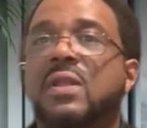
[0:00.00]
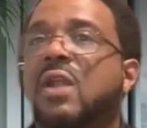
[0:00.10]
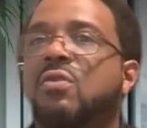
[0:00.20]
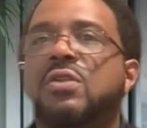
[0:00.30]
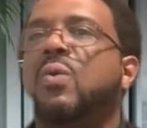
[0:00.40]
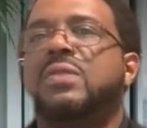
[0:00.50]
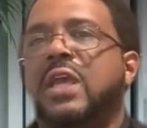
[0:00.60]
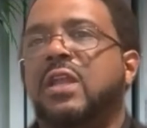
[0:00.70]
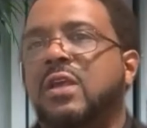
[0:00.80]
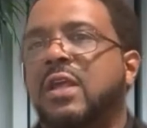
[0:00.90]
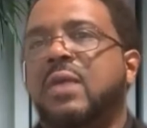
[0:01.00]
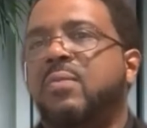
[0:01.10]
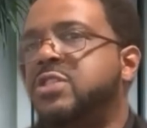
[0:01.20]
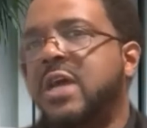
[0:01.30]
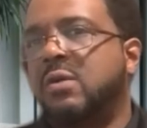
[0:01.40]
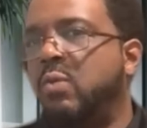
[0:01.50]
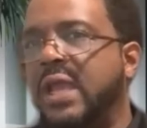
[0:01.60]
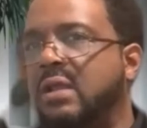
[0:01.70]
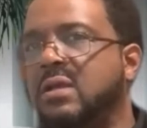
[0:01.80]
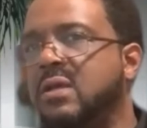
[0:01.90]
They don't know what they can do. I think we just got to
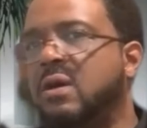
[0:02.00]
wait